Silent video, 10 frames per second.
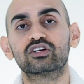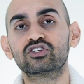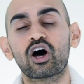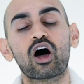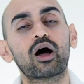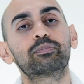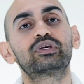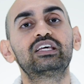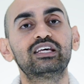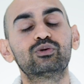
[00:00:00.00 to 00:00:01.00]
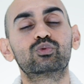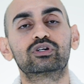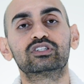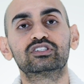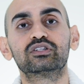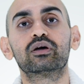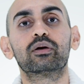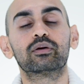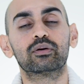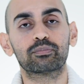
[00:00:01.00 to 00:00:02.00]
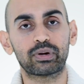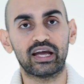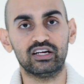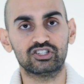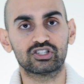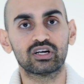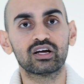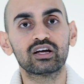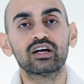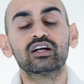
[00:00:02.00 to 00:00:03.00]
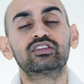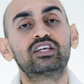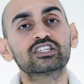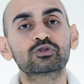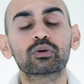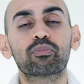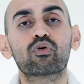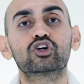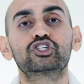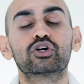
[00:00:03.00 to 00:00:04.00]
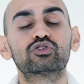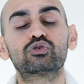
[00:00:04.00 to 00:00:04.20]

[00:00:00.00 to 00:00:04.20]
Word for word: the top keywords page. This report shows